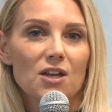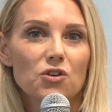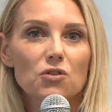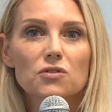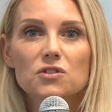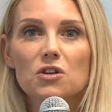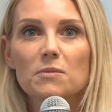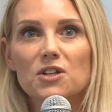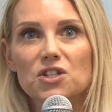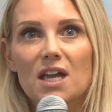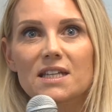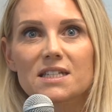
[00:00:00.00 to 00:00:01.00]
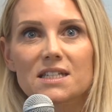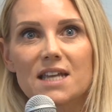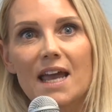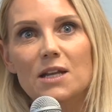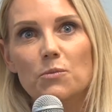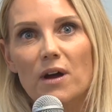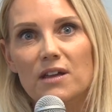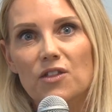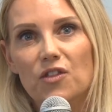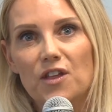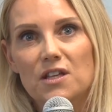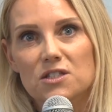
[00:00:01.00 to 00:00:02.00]
not so much entertained by
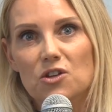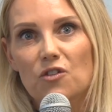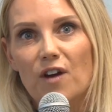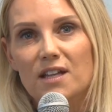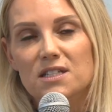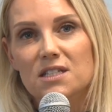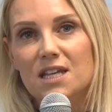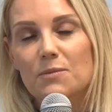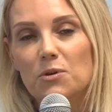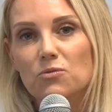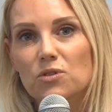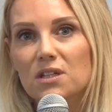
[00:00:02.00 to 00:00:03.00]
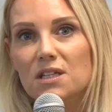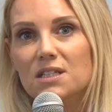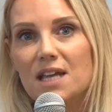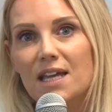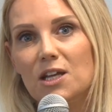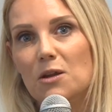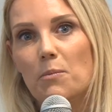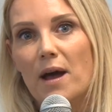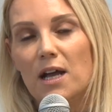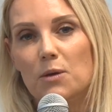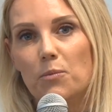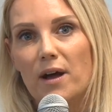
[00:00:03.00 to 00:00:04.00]
the things that you had to say, but really taken
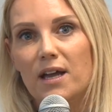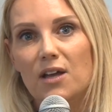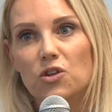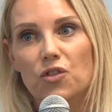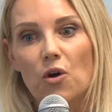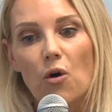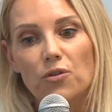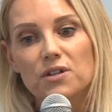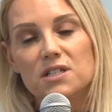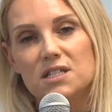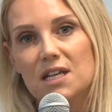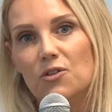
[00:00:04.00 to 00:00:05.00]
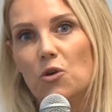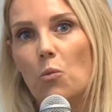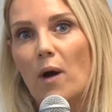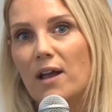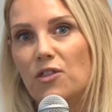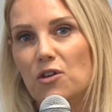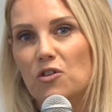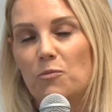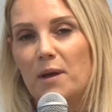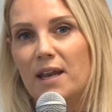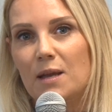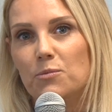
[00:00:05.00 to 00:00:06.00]
aback by the honesty and the way that you've
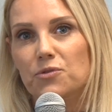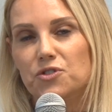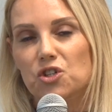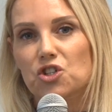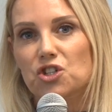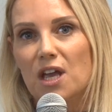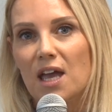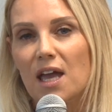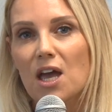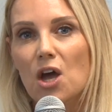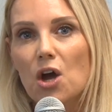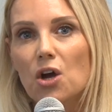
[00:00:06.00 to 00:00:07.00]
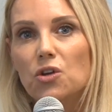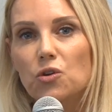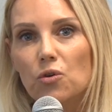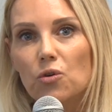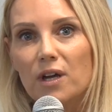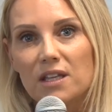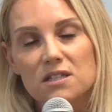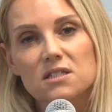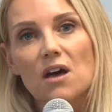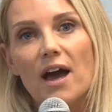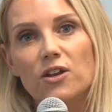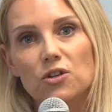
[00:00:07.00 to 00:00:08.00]
been able to share your
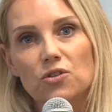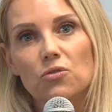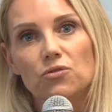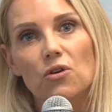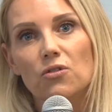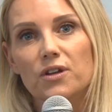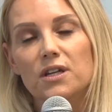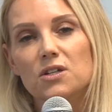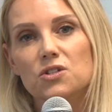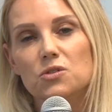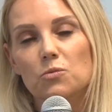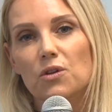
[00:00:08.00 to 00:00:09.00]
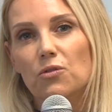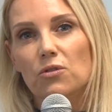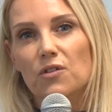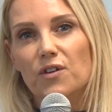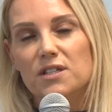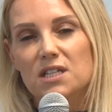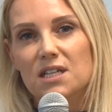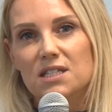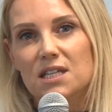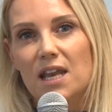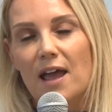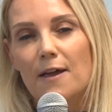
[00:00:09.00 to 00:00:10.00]
insight and your knowledge with all of us here
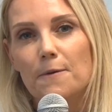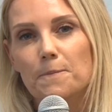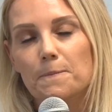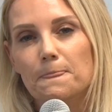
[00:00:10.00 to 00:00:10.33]
today?